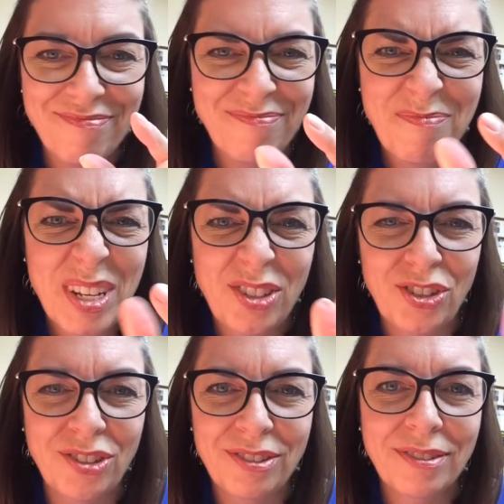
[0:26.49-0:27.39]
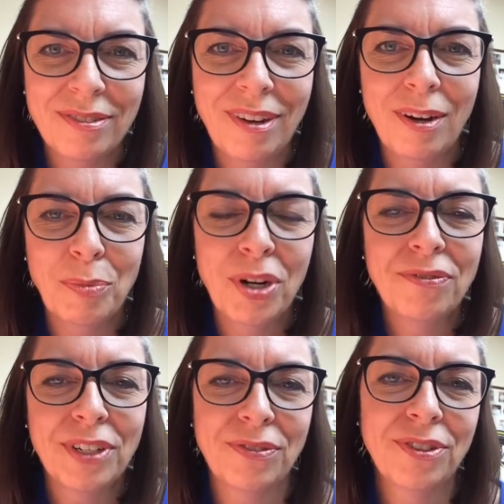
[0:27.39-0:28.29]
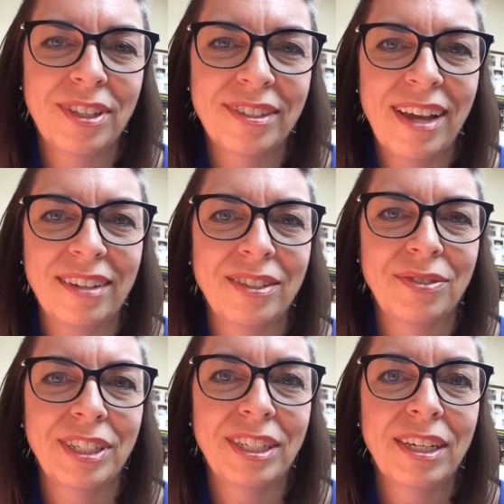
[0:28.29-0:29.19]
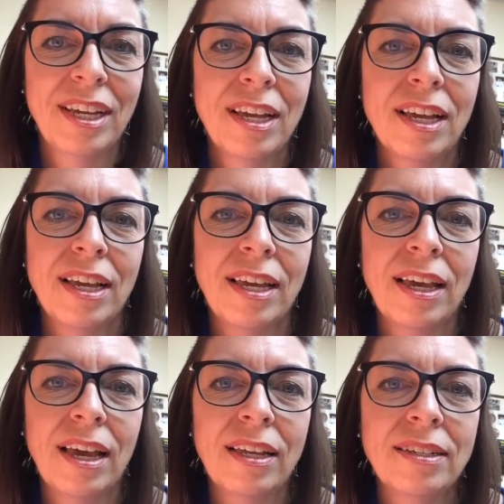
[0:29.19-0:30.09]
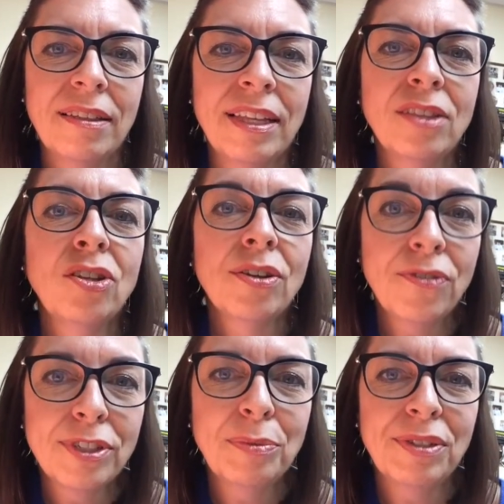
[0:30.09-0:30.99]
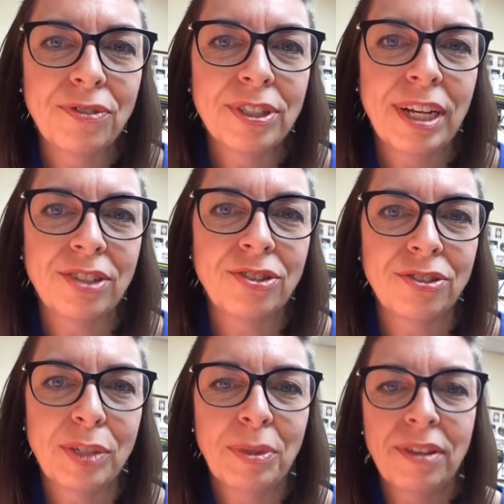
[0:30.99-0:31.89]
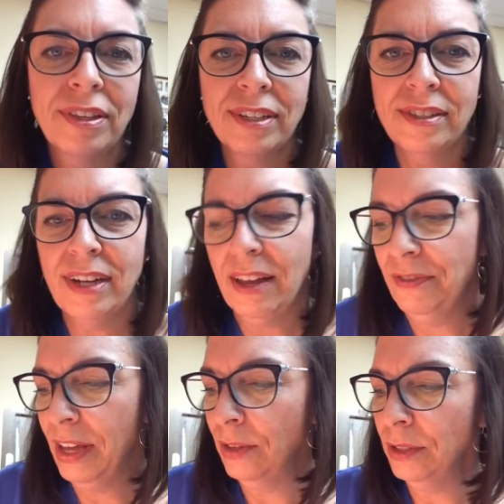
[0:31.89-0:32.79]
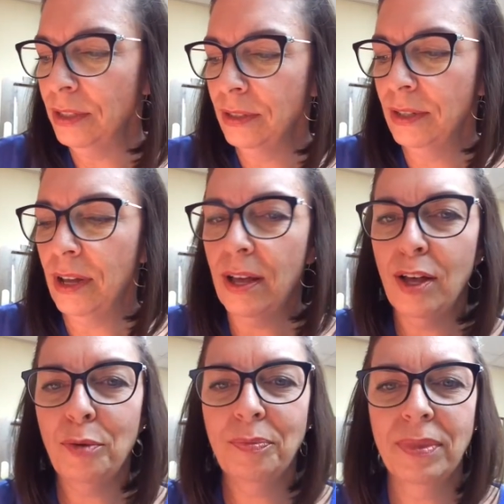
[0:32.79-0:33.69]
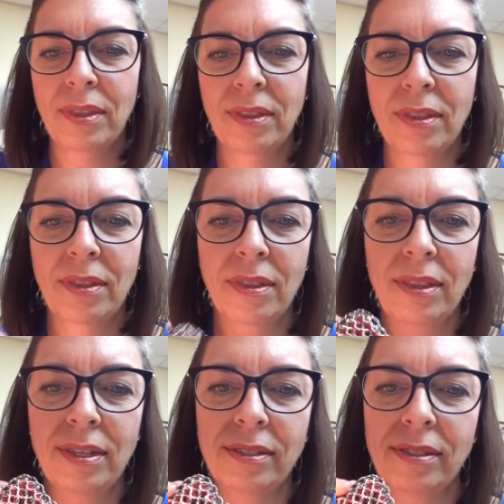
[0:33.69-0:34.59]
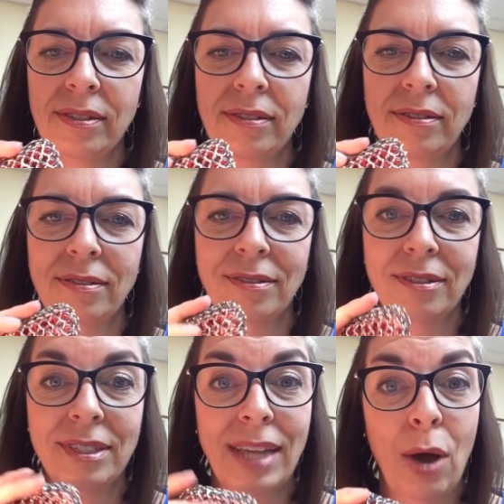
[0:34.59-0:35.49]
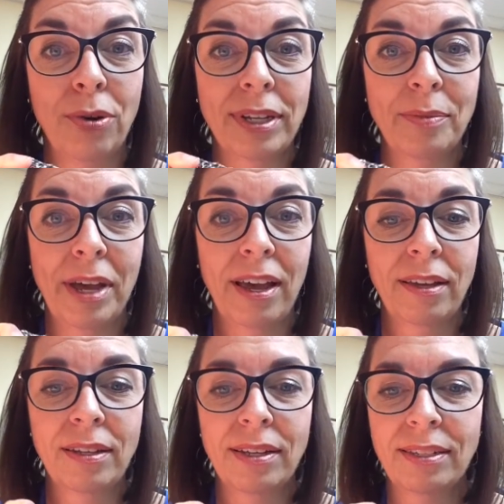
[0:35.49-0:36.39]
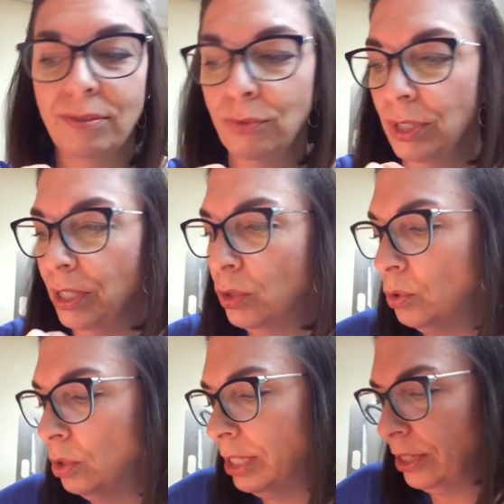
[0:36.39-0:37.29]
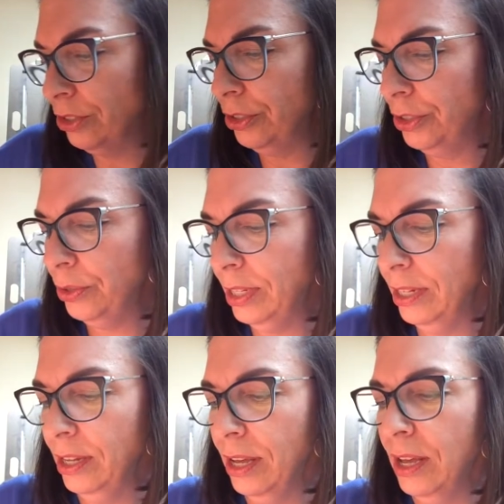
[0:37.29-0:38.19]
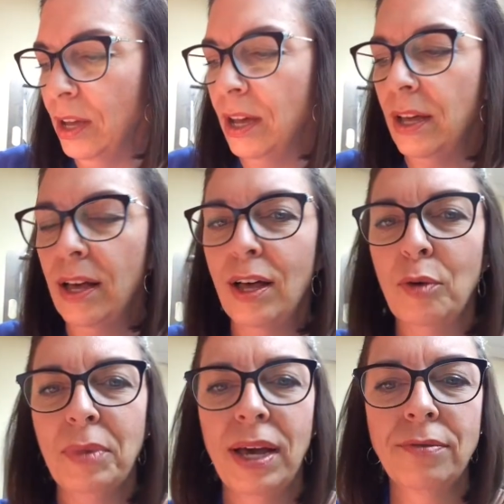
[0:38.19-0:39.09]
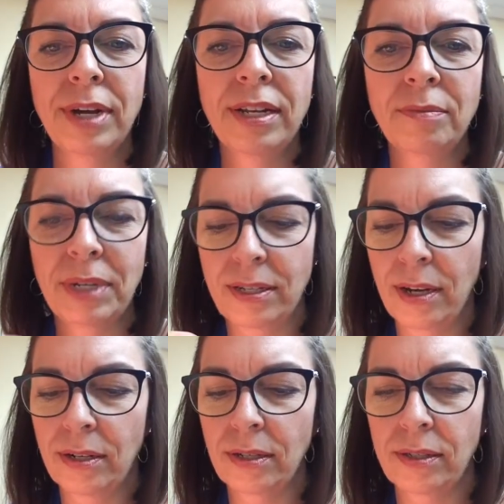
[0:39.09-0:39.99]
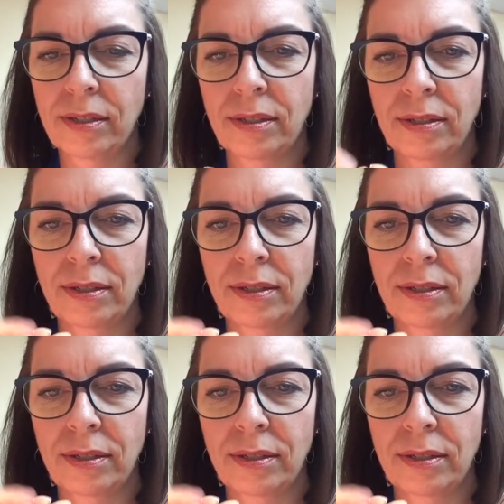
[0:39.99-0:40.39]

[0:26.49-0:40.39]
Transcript: miniatures are perfect for this activity. And then look for some different textures. Some of the things that I found, um, this scouring pad. Has a really cool texture to it. Um, I raided my daughter's